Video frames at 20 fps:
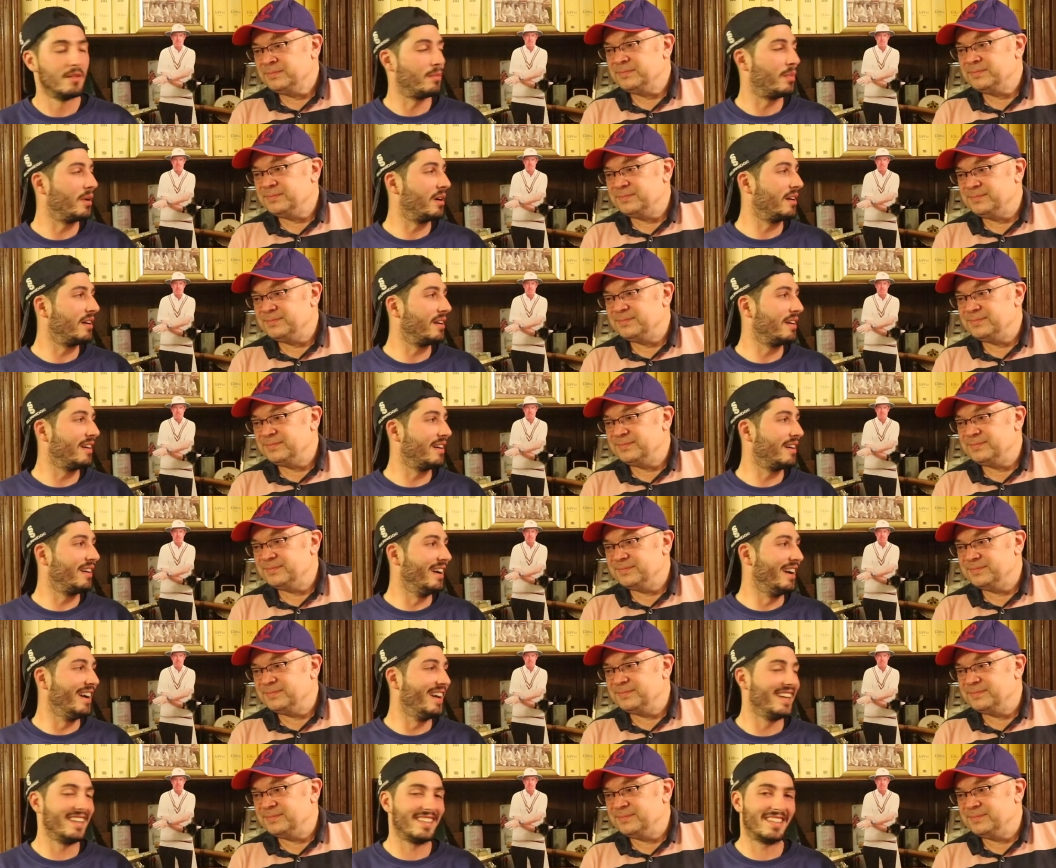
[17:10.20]
Speaker 1: But...
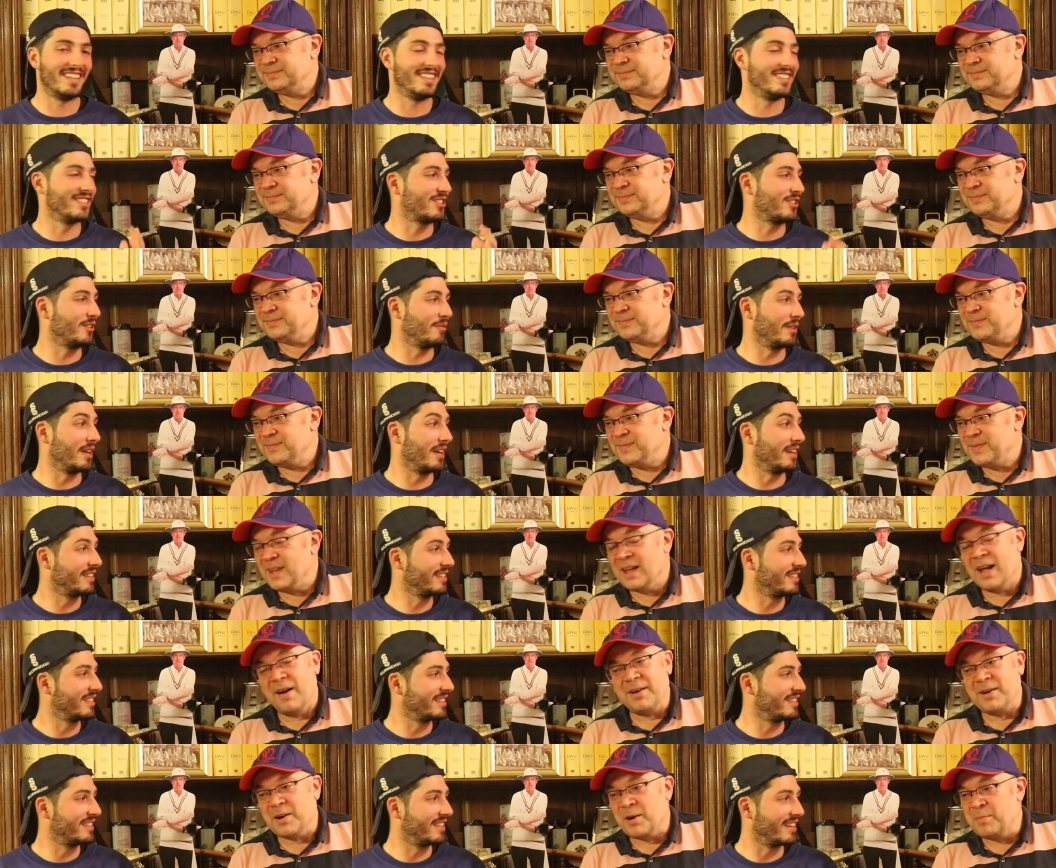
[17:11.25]
It didn't stop
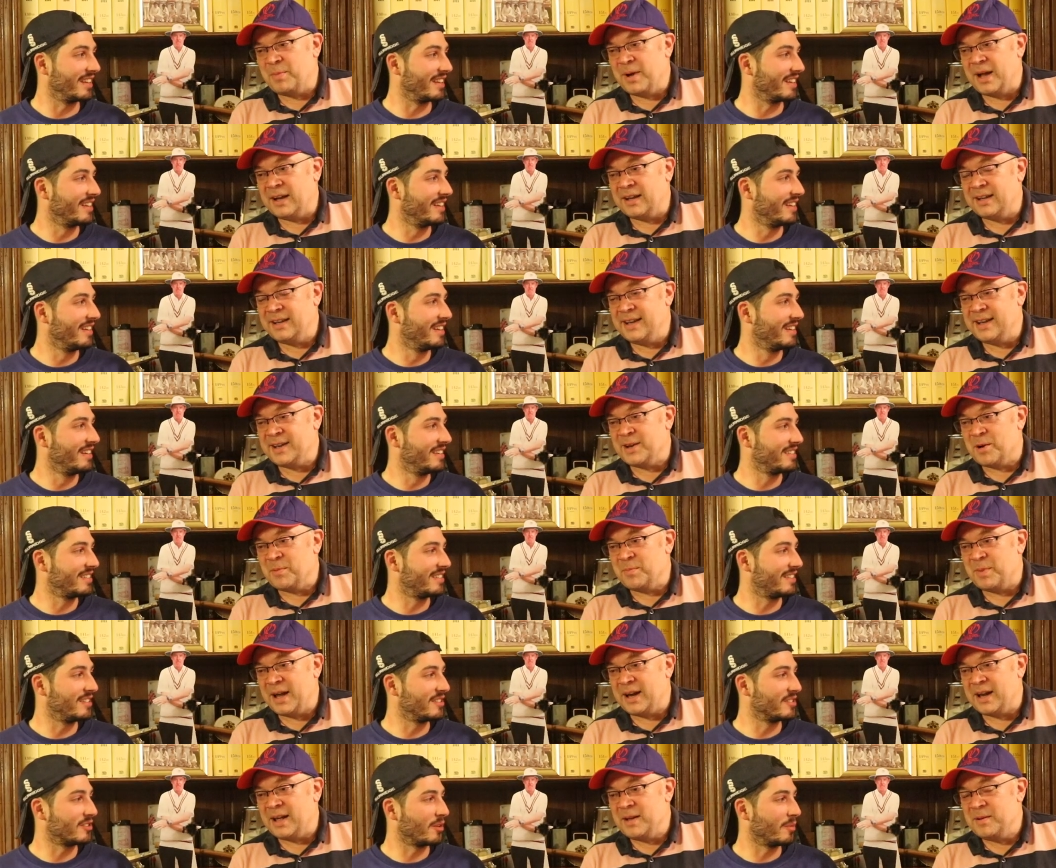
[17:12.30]
there. No,
Speaker 2: it got better. It got
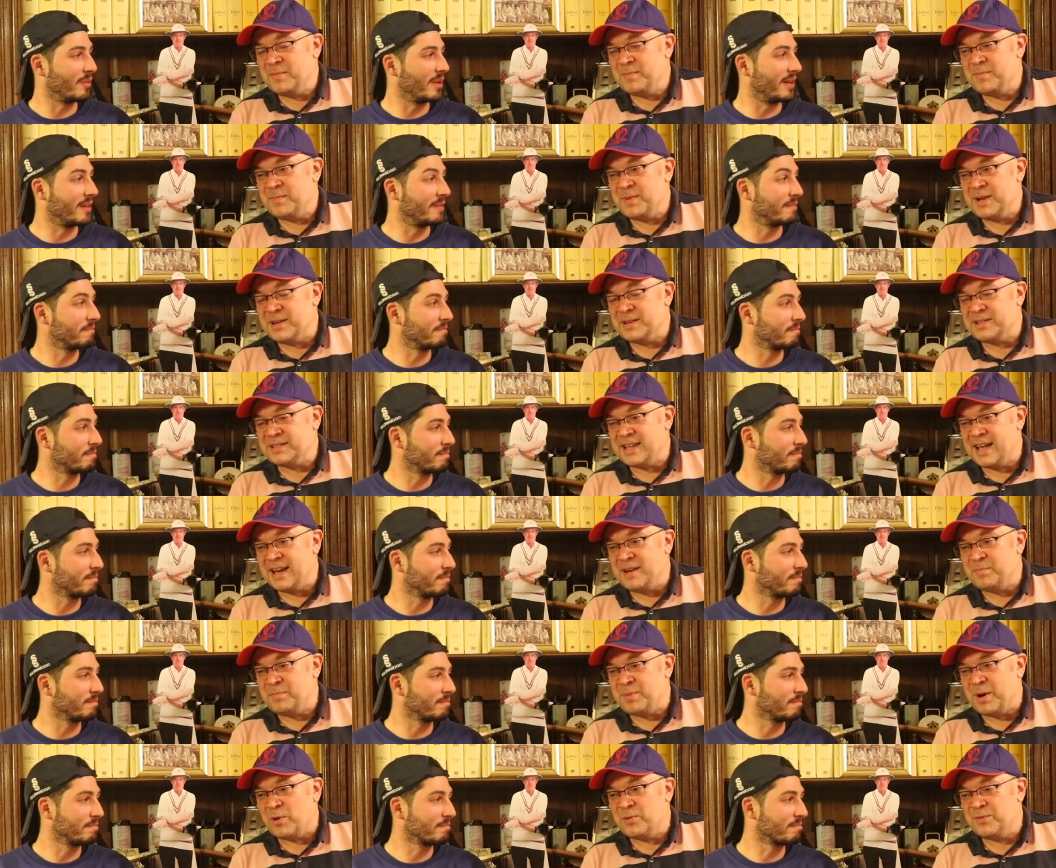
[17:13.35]
better. Didn't stop there. Because
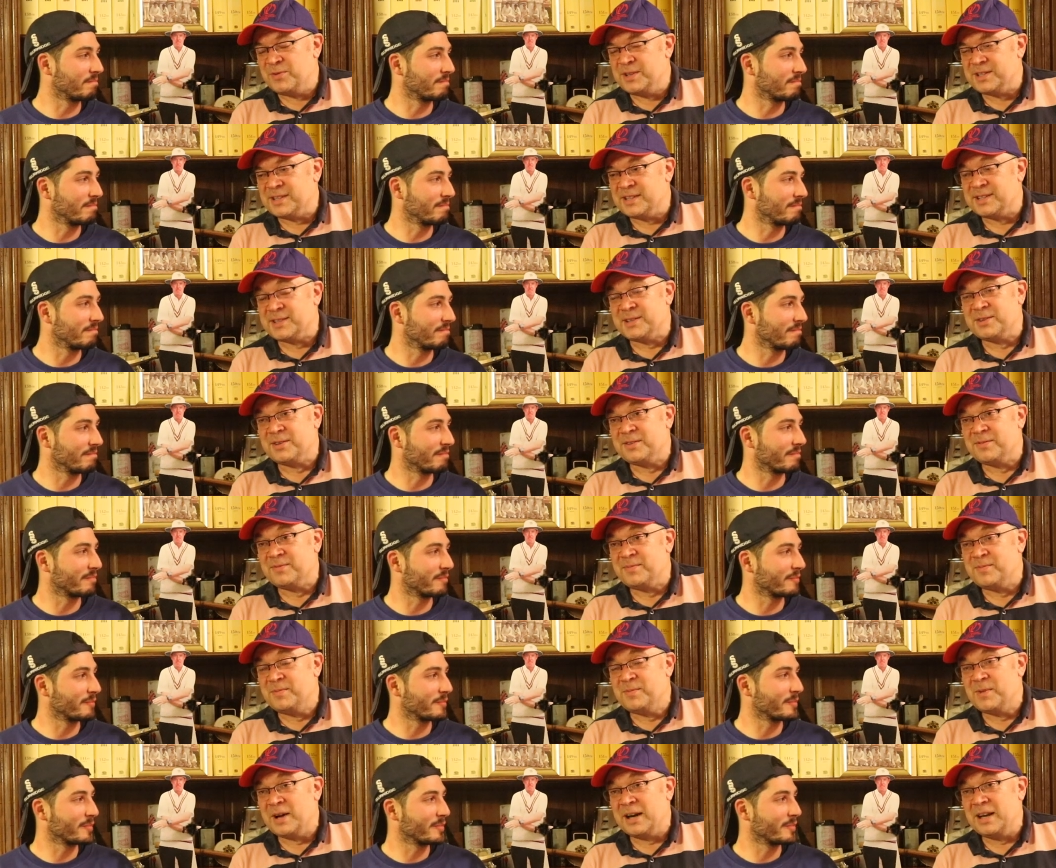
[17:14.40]
then Palfers had sort
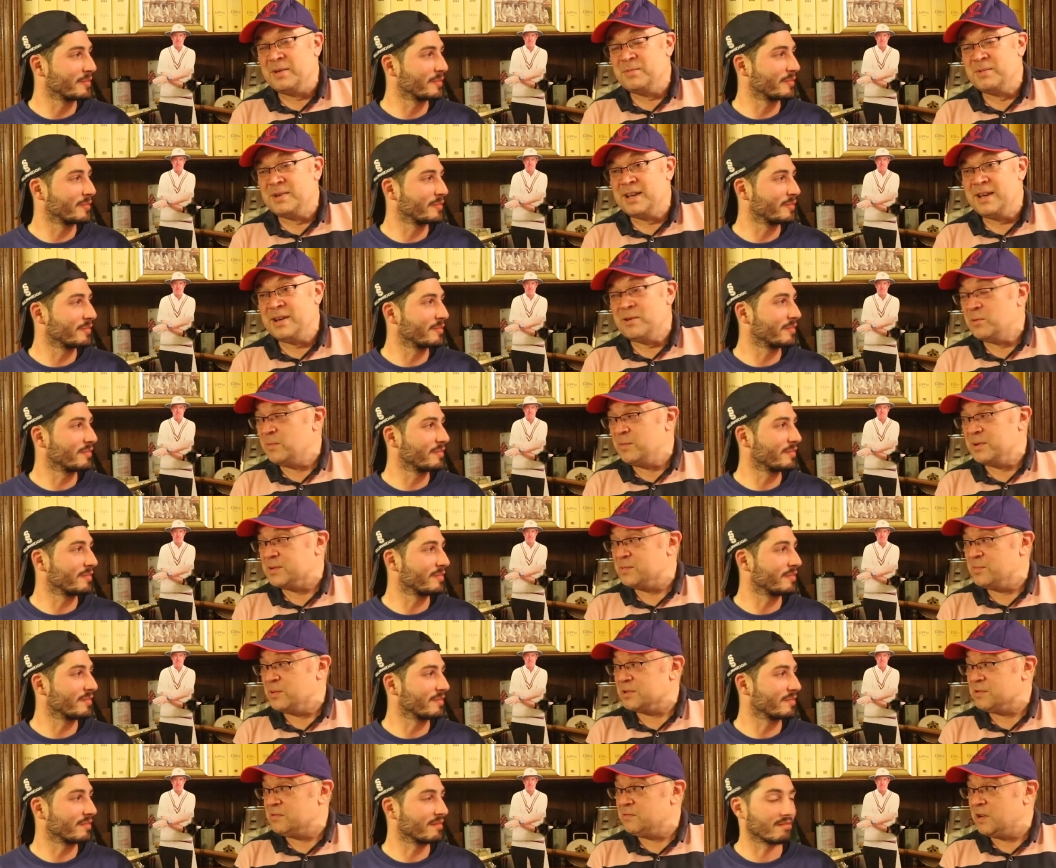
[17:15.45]
of, well, he
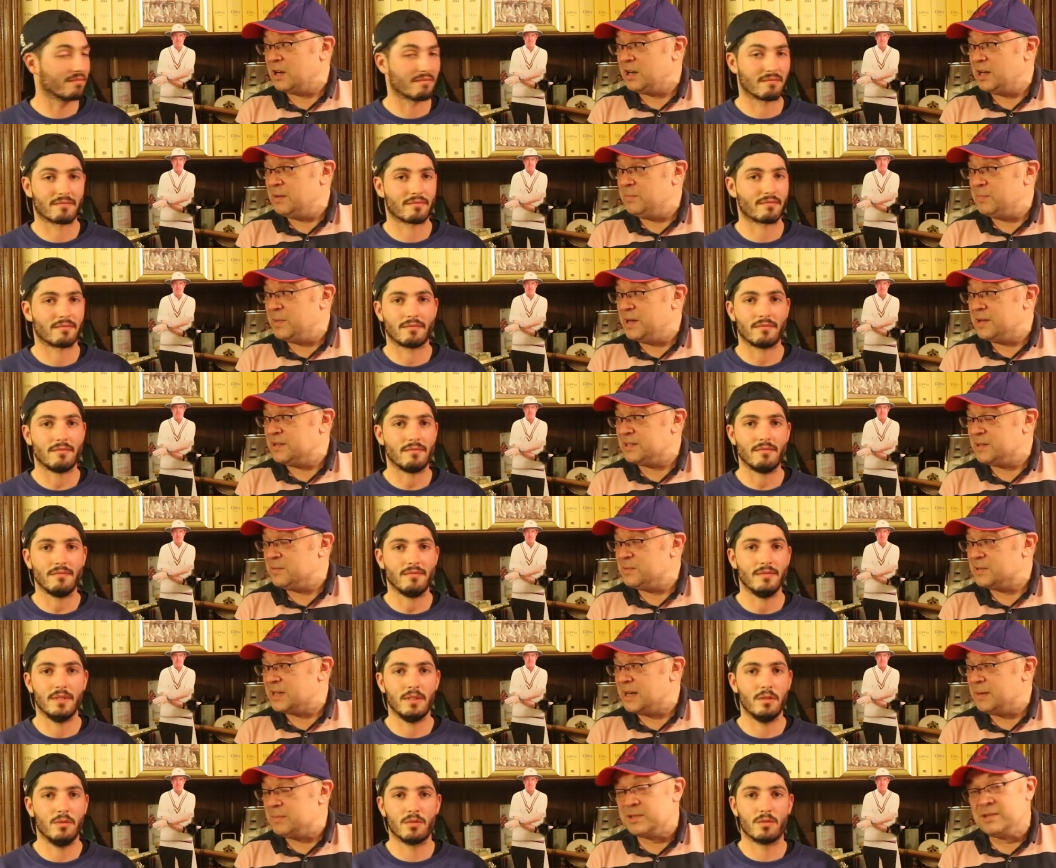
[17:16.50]
almost wasn't running because it
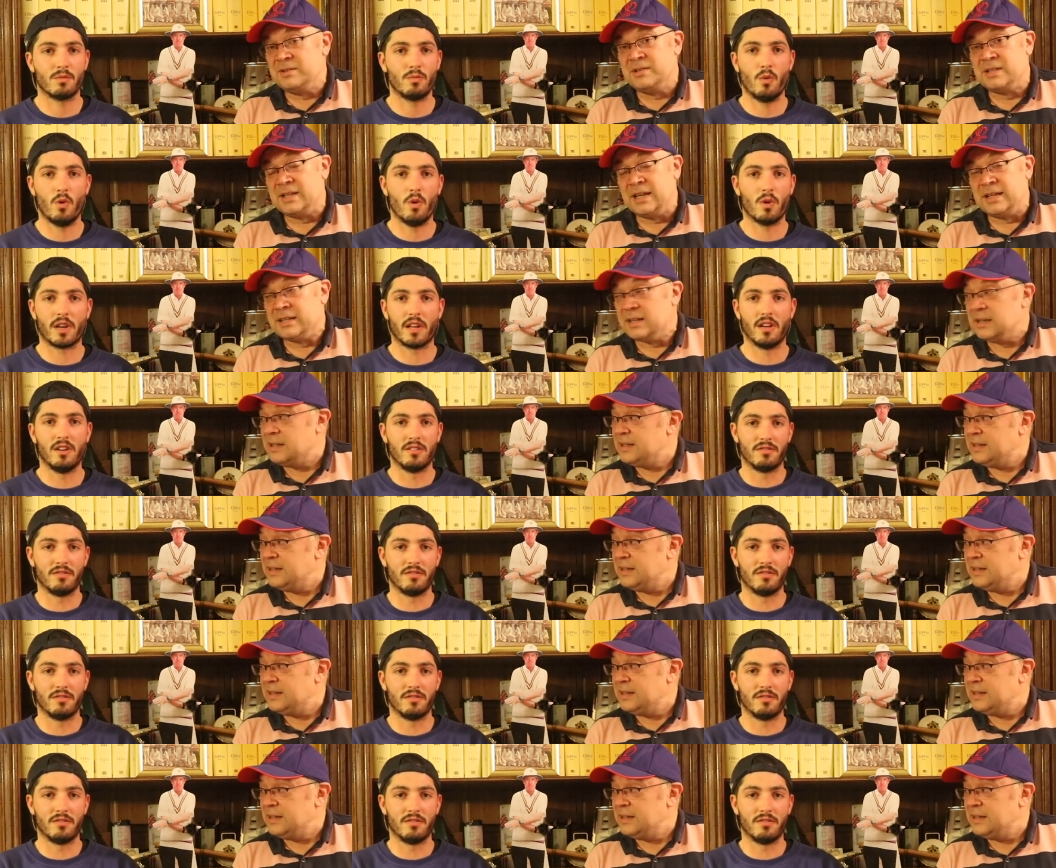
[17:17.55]
was an absolute
Speaker 1: sitter. Walking